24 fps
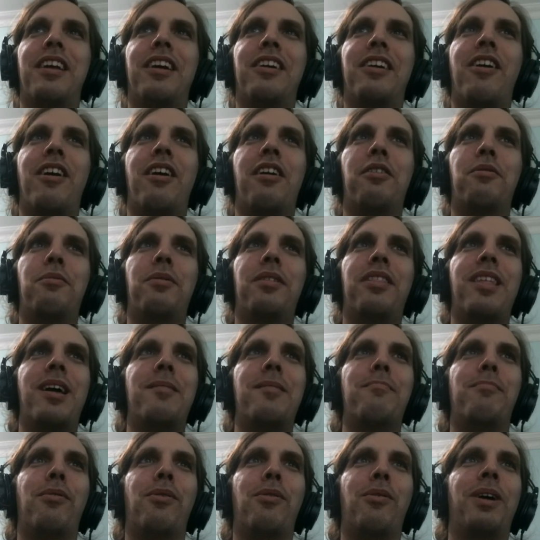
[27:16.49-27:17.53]
the car with
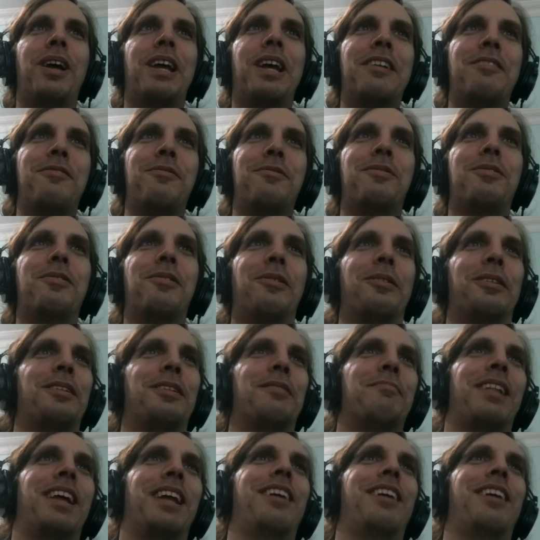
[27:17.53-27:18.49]
that boy who told him,